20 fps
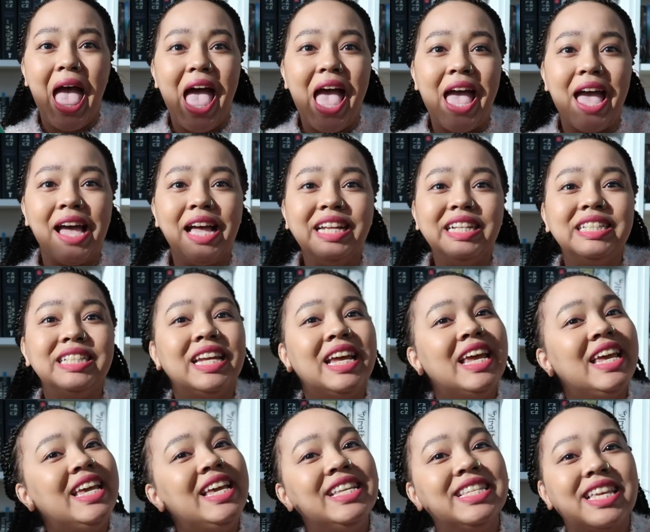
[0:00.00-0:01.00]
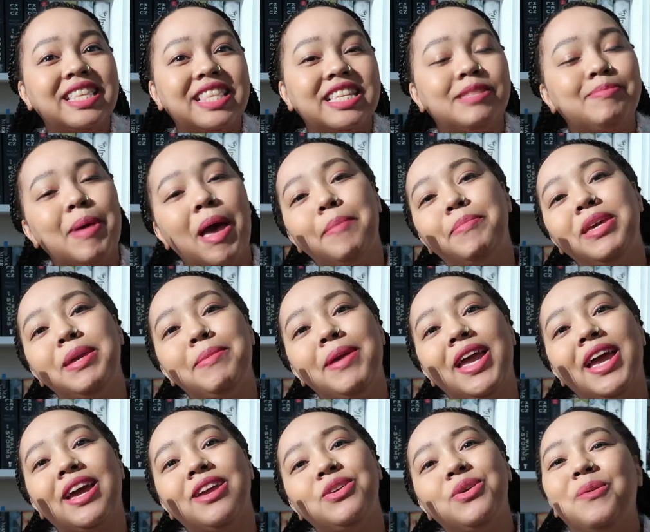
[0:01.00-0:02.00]
And he's like this peppy
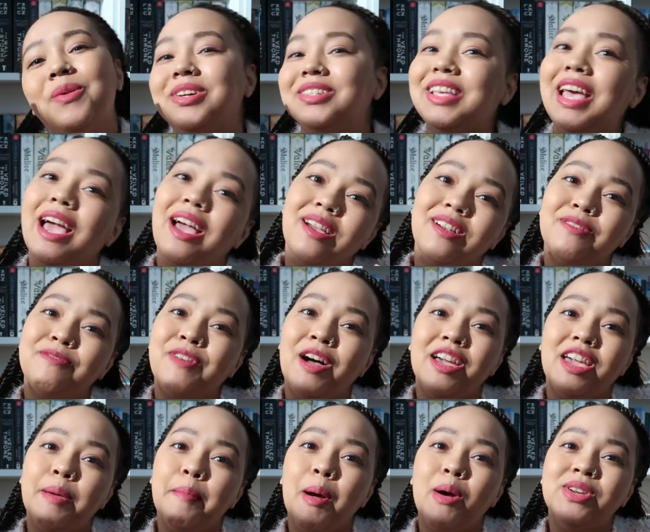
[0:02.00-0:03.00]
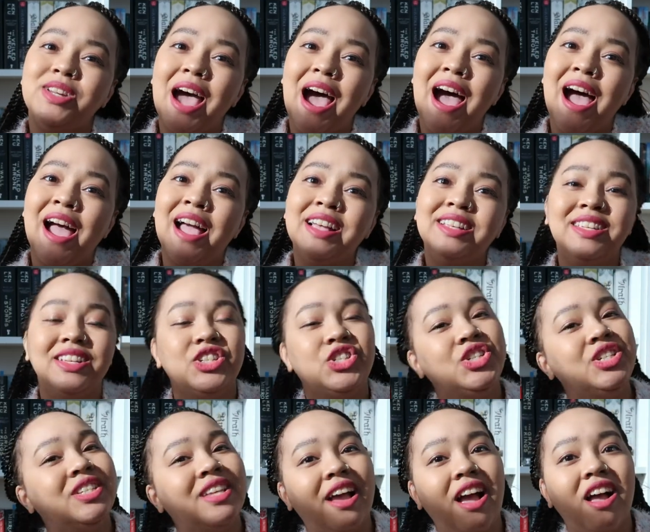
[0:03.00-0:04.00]
man who wears like funky bow ties and
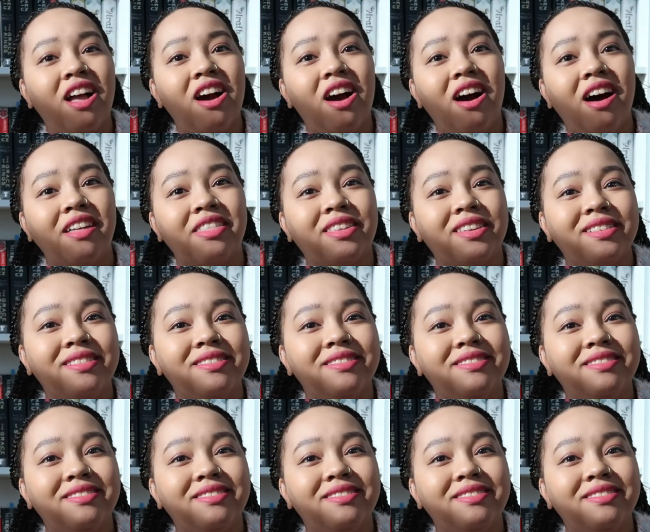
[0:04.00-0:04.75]
she's like a goth.